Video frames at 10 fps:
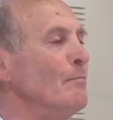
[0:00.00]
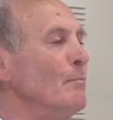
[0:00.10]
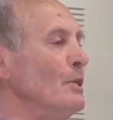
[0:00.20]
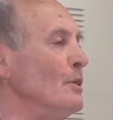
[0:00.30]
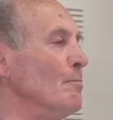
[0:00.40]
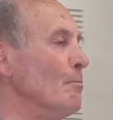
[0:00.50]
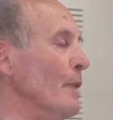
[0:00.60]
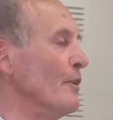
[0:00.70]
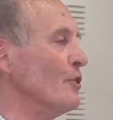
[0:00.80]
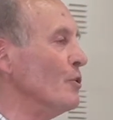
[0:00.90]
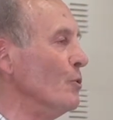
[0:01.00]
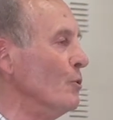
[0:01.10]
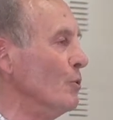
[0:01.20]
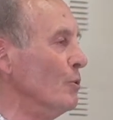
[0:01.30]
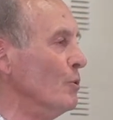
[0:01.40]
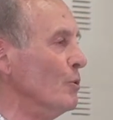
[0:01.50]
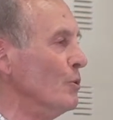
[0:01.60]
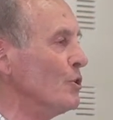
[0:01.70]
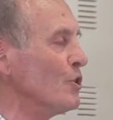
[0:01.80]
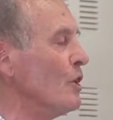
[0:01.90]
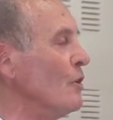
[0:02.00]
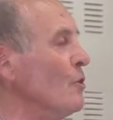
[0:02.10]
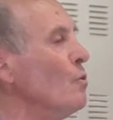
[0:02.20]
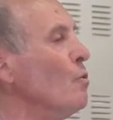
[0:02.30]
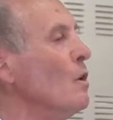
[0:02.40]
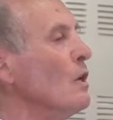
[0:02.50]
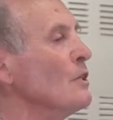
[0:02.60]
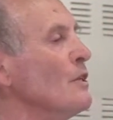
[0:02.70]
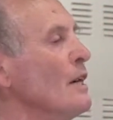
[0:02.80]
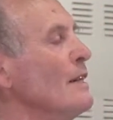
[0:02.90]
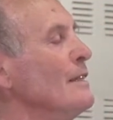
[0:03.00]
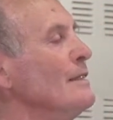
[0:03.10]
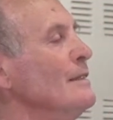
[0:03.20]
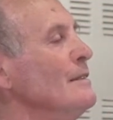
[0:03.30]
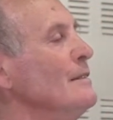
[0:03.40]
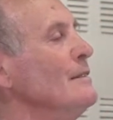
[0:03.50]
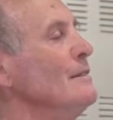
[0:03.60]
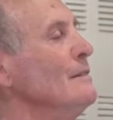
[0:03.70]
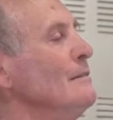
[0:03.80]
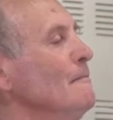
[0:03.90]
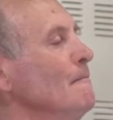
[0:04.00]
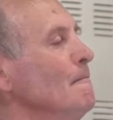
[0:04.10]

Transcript: be it Brent goose or water hen.